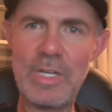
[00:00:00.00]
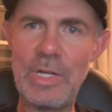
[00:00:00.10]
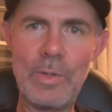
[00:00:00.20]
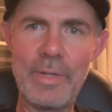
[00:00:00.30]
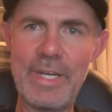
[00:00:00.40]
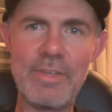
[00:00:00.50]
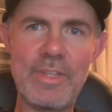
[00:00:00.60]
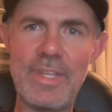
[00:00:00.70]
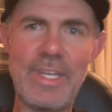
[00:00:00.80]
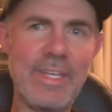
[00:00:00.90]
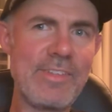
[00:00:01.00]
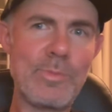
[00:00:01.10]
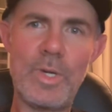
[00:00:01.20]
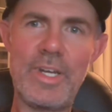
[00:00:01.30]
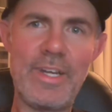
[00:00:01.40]
and everything
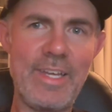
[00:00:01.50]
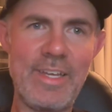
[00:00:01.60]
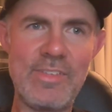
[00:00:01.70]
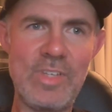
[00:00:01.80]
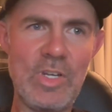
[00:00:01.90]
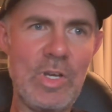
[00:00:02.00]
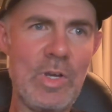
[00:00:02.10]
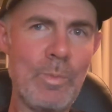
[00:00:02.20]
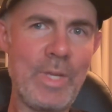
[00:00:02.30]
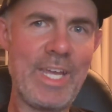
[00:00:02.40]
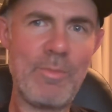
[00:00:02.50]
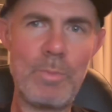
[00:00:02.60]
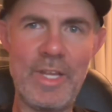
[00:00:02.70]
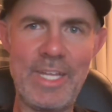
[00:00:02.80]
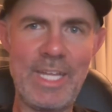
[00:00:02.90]
is what it is, and we have
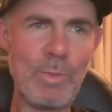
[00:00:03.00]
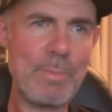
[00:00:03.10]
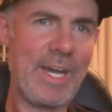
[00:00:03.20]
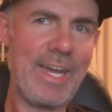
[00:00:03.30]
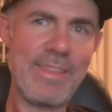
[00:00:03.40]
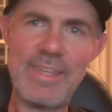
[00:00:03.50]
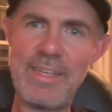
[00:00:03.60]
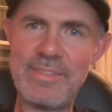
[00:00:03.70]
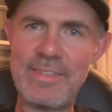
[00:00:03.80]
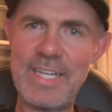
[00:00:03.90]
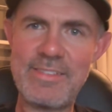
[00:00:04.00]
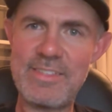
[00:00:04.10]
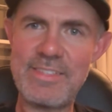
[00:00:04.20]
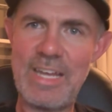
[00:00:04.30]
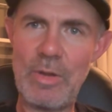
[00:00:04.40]
money and we buy things, and that's
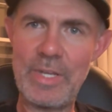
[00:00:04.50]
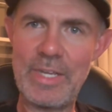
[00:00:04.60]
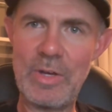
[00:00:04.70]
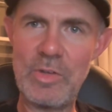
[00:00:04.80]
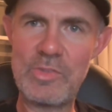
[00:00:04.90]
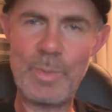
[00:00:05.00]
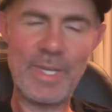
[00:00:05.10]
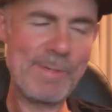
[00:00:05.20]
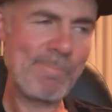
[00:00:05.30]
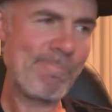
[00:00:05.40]
just how it goes. But